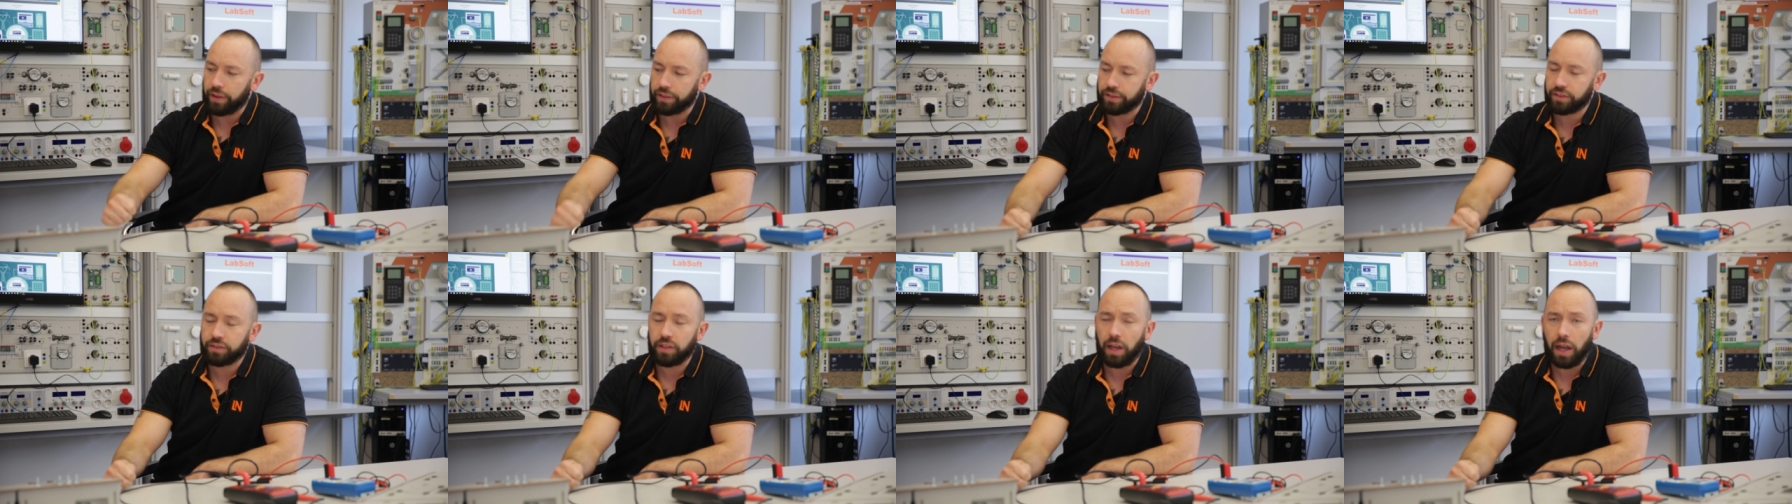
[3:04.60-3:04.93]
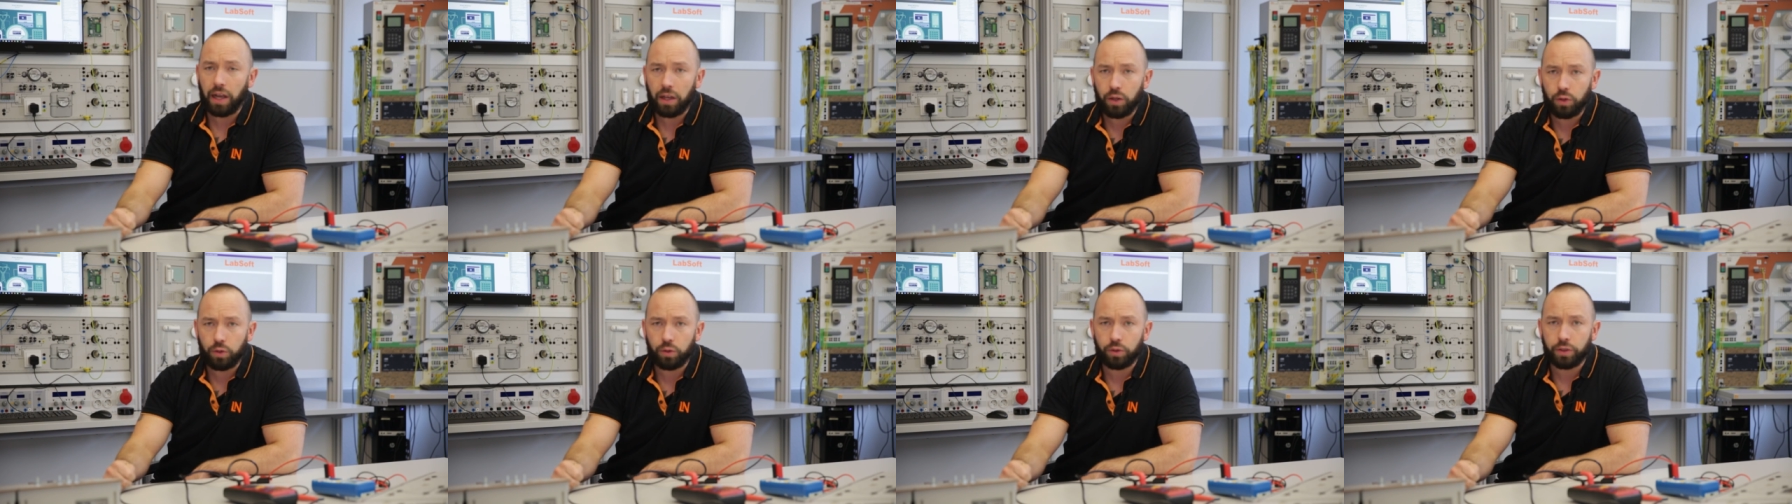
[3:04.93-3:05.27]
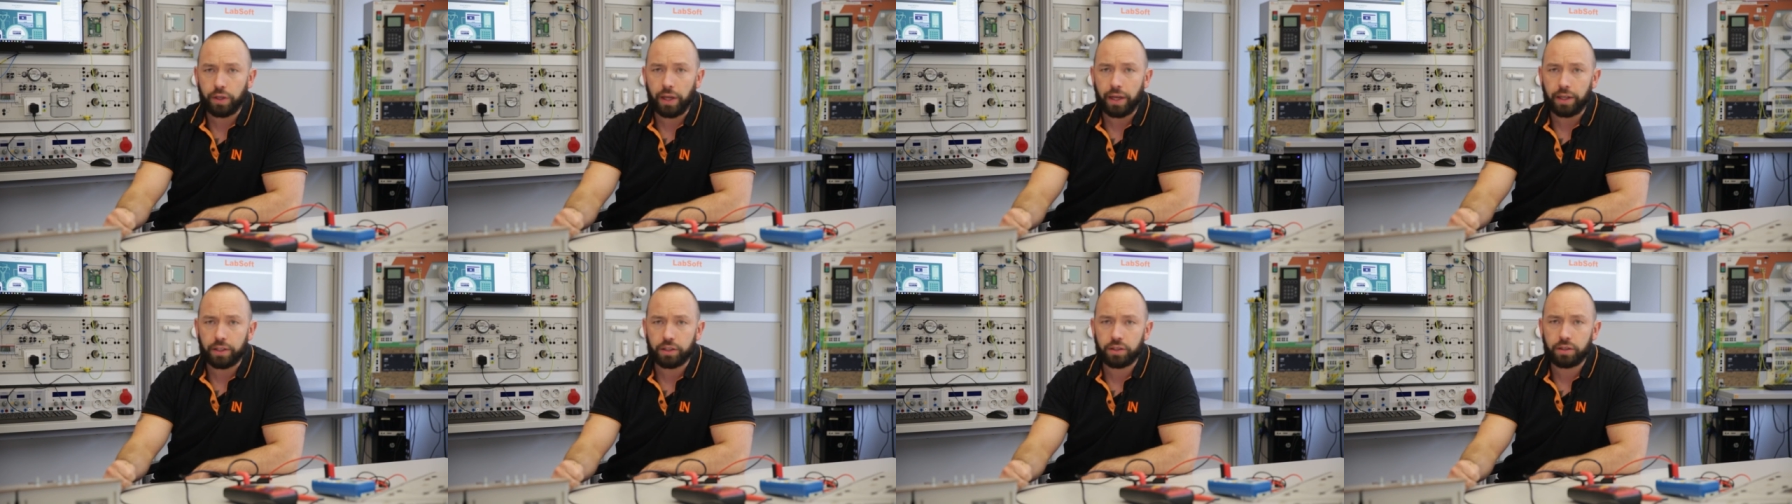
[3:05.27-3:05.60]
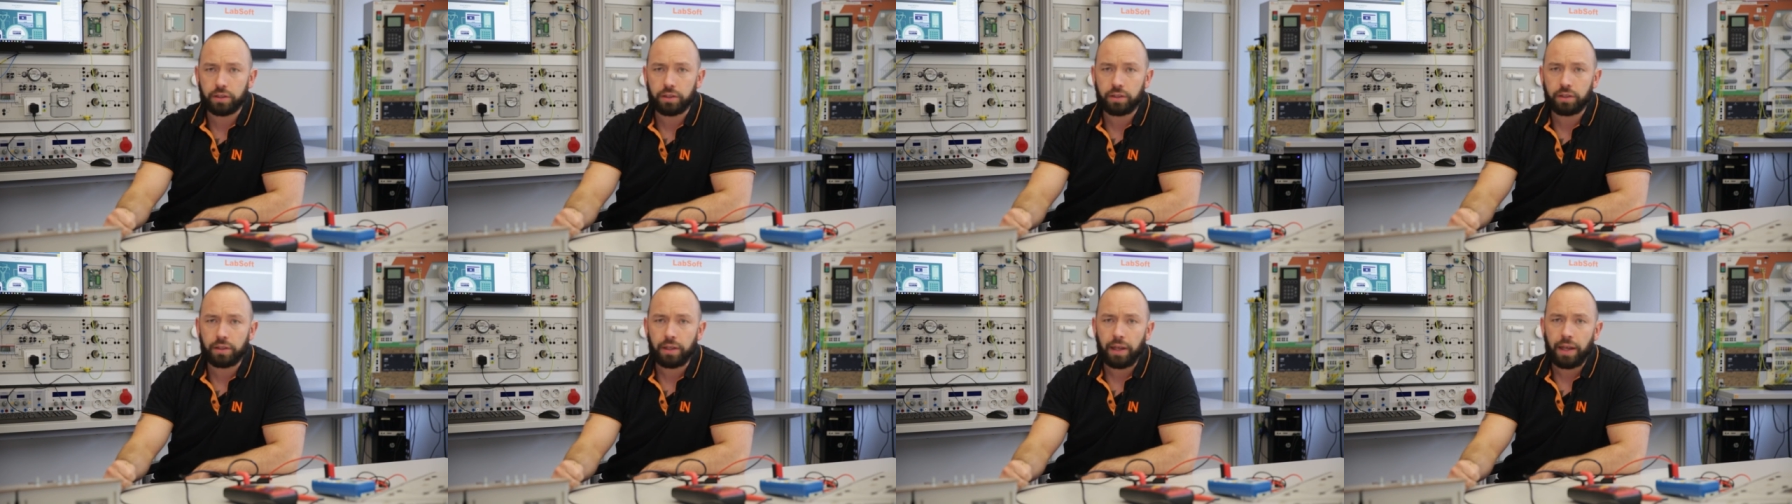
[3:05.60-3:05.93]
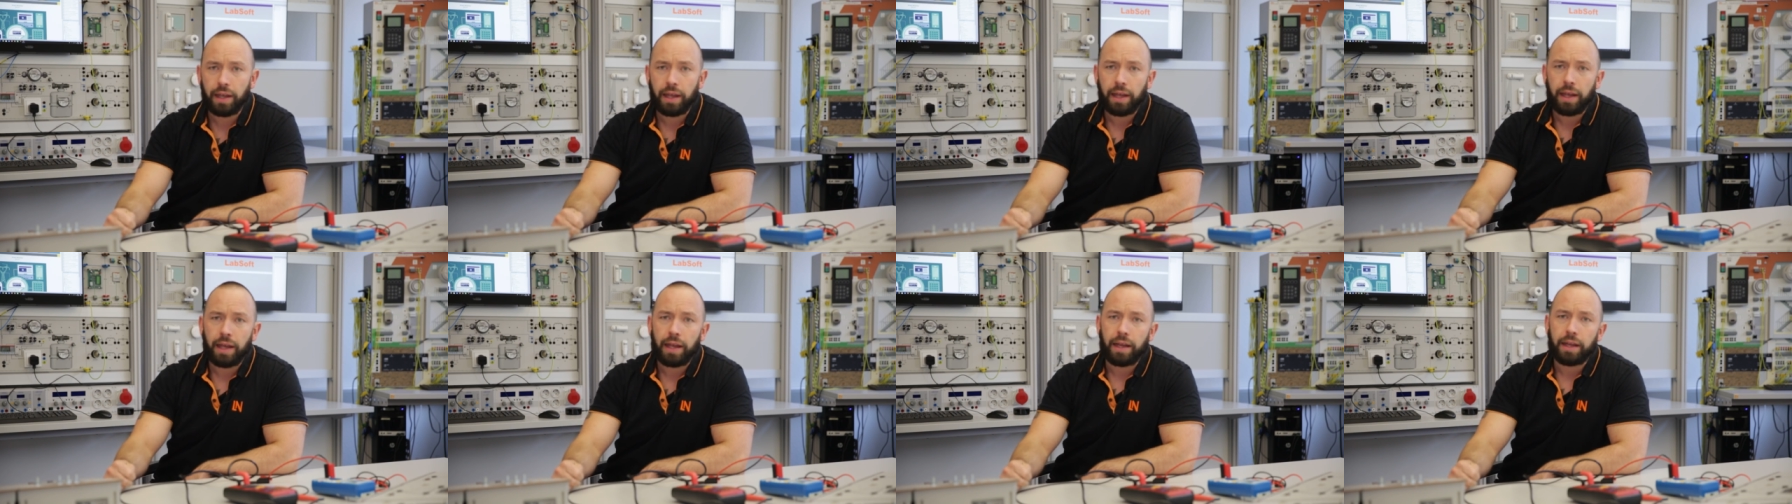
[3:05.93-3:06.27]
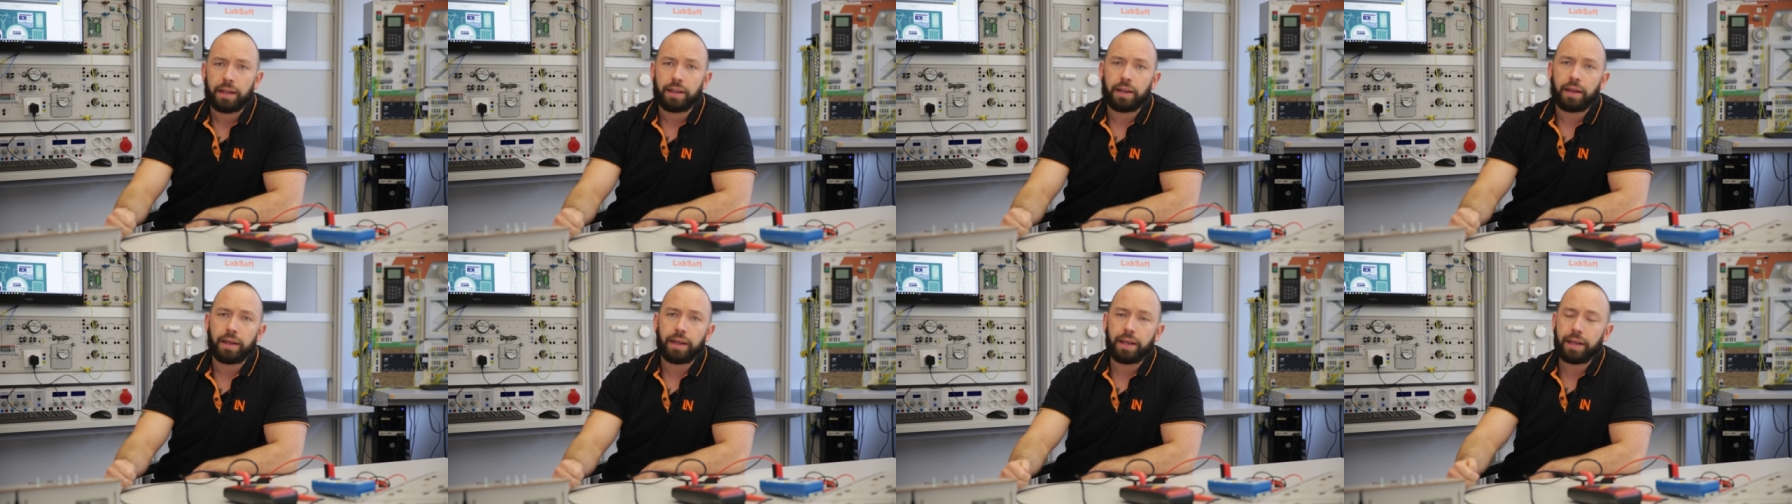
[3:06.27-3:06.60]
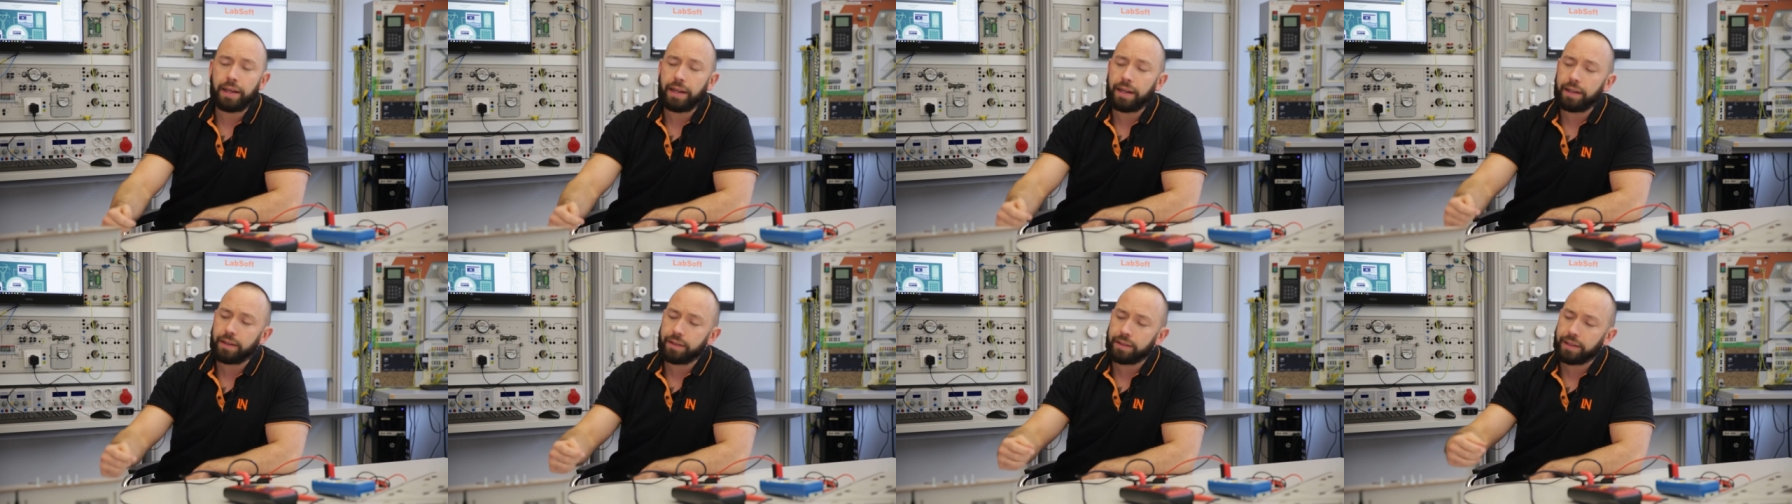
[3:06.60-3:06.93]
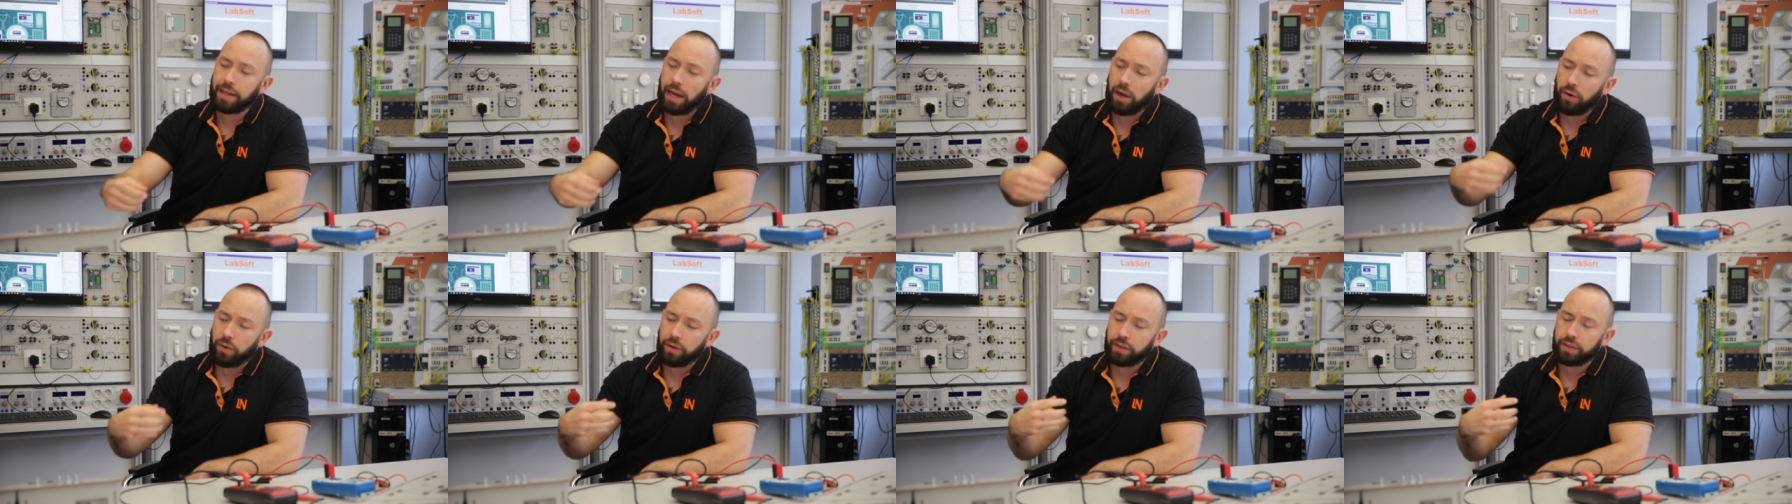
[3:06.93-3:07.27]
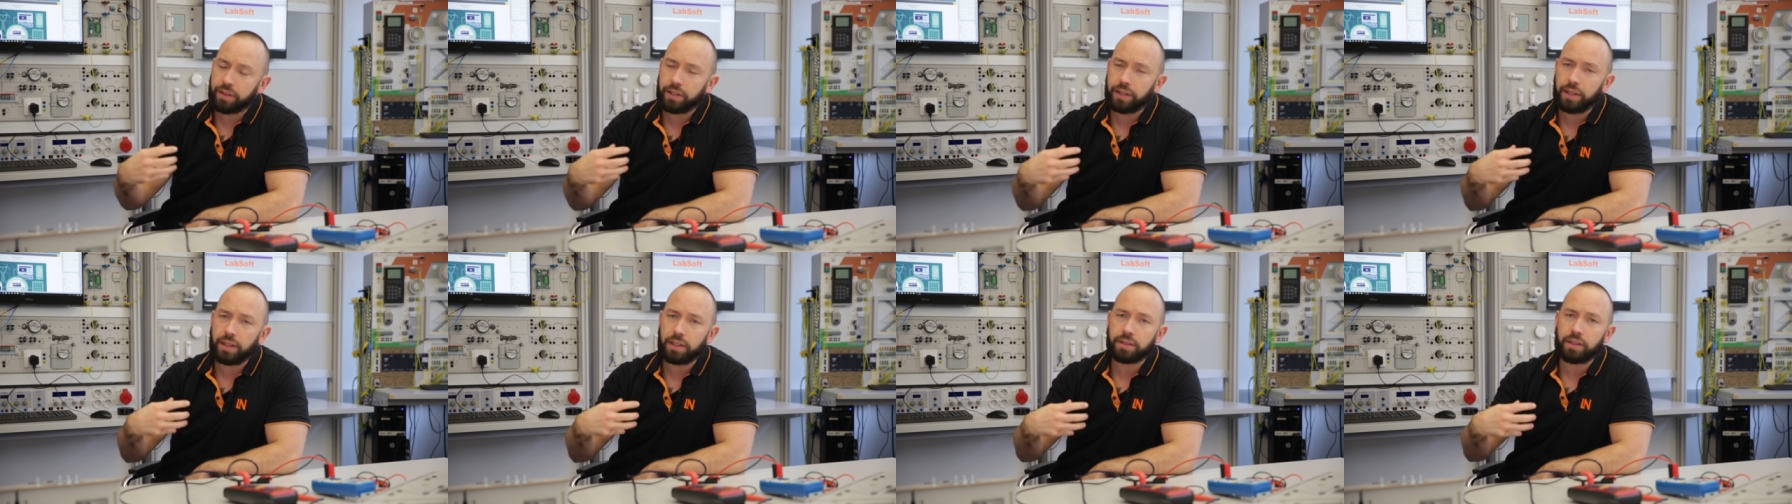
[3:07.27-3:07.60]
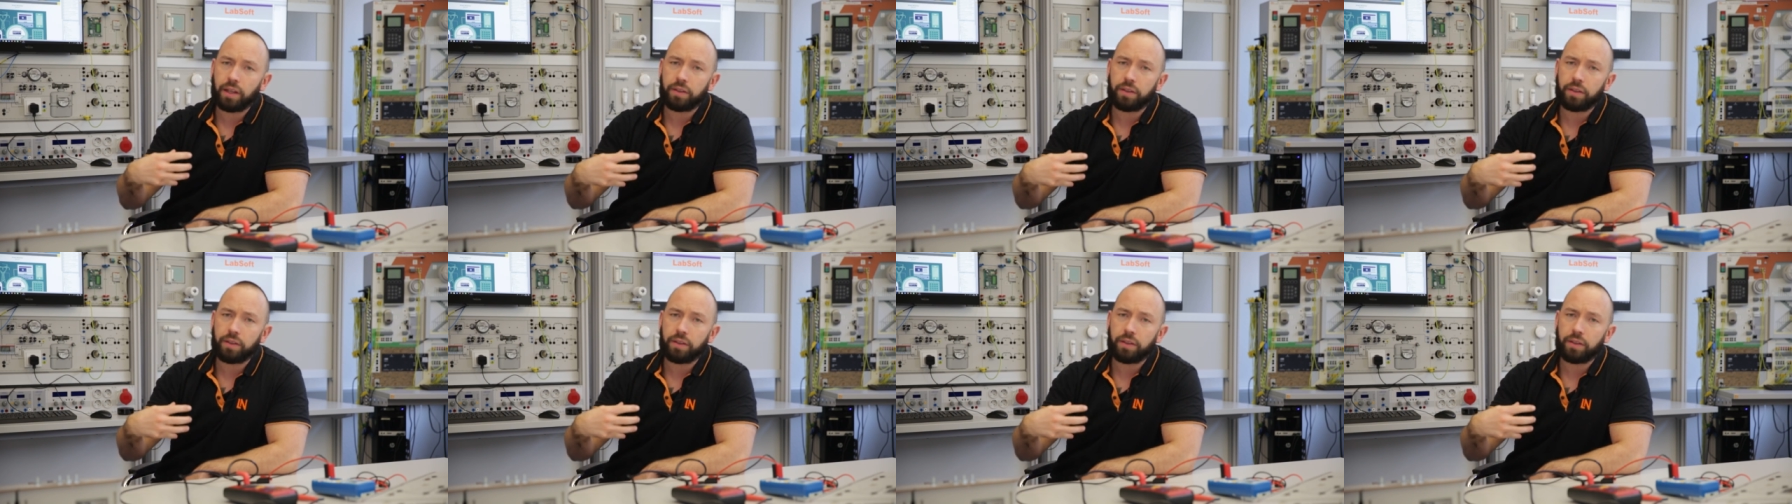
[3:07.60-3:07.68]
the star connection, it guarantees